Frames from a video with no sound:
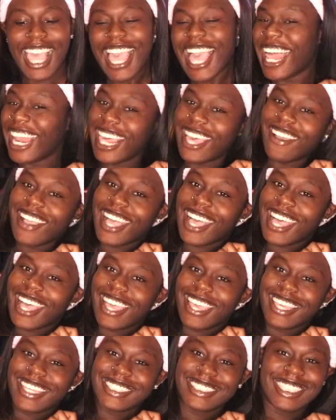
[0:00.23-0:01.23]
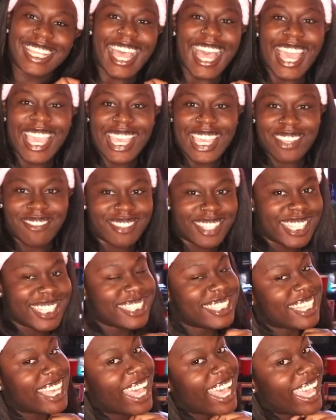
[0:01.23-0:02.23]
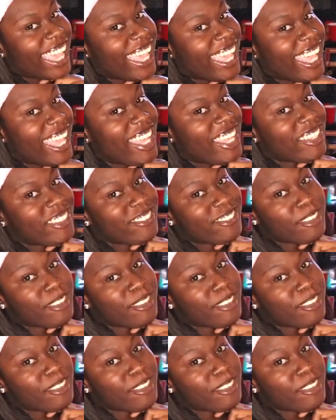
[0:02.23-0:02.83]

Hello guys, I am Kentaya